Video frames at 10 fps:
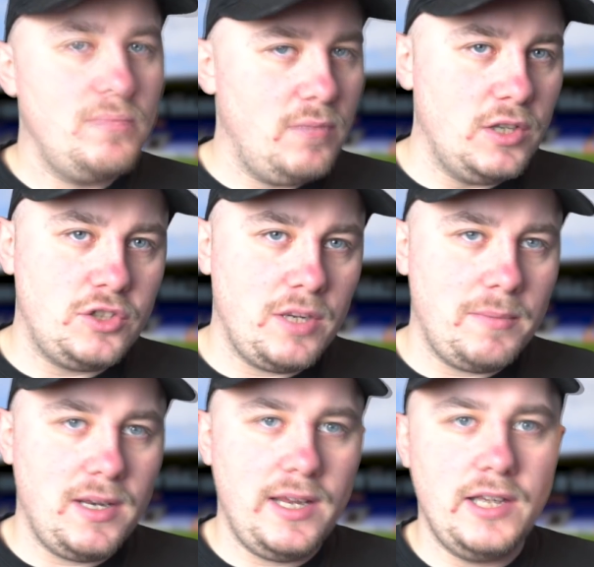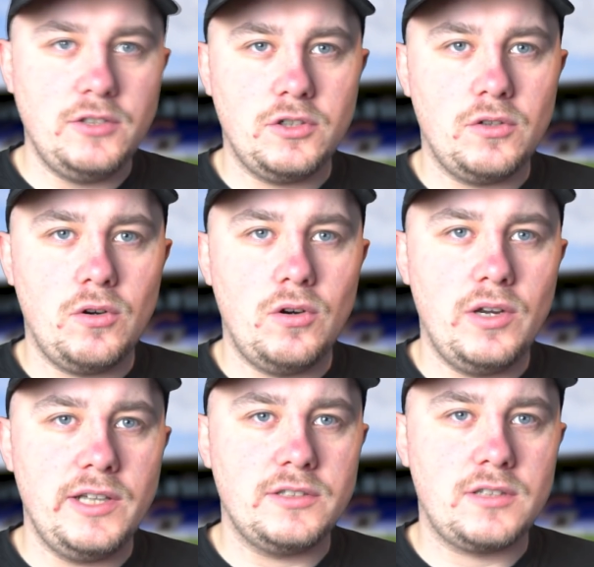legitimately injured
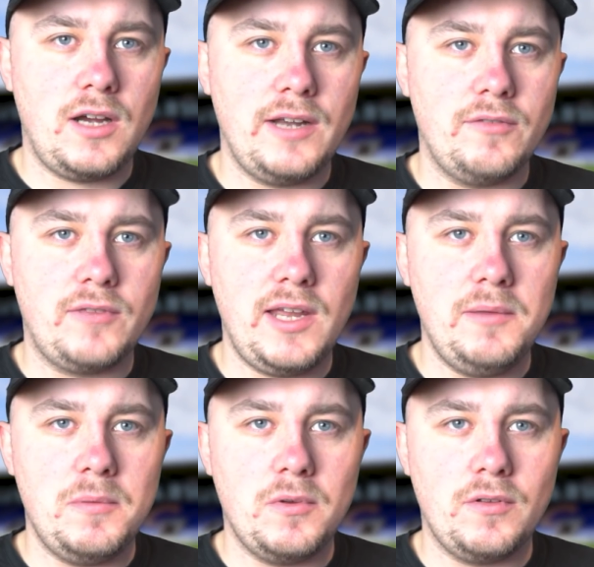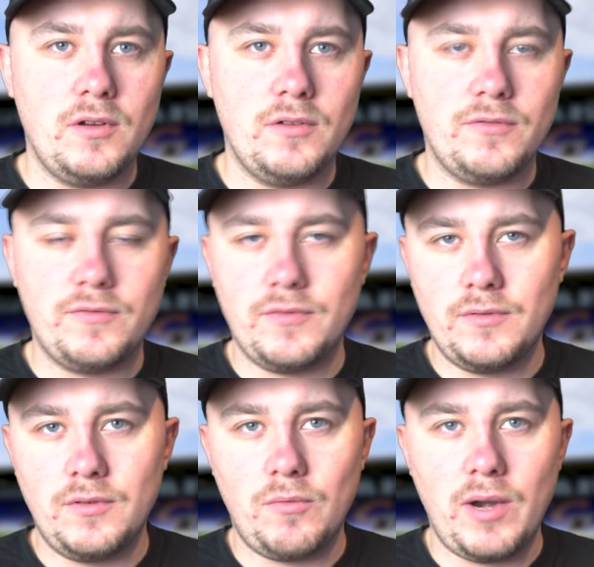or it's kind of keeping him on off
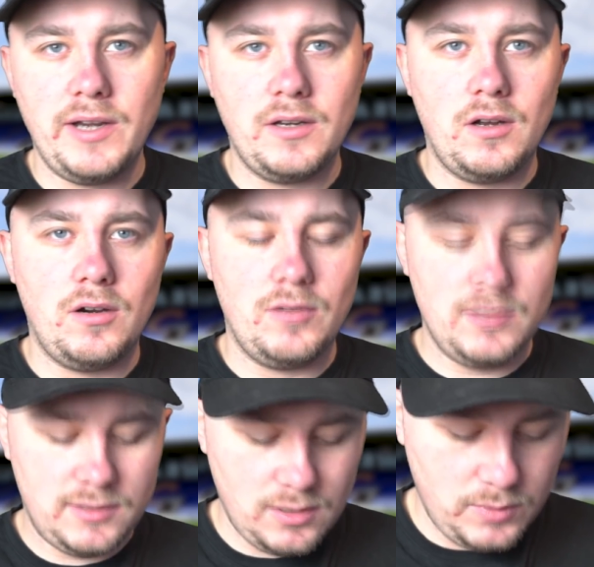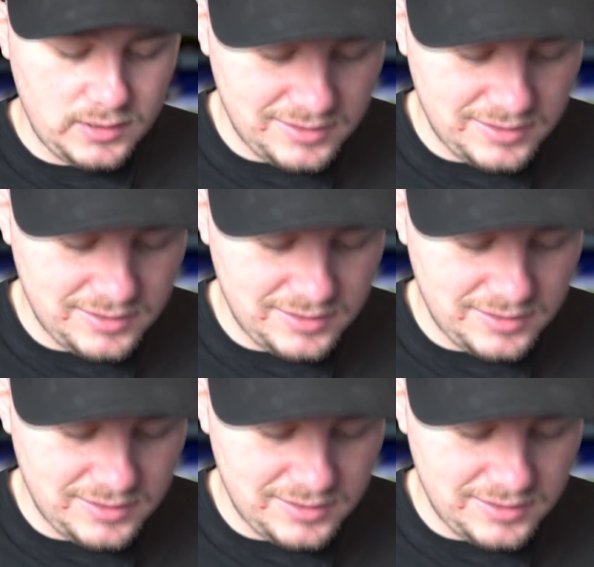the radar until we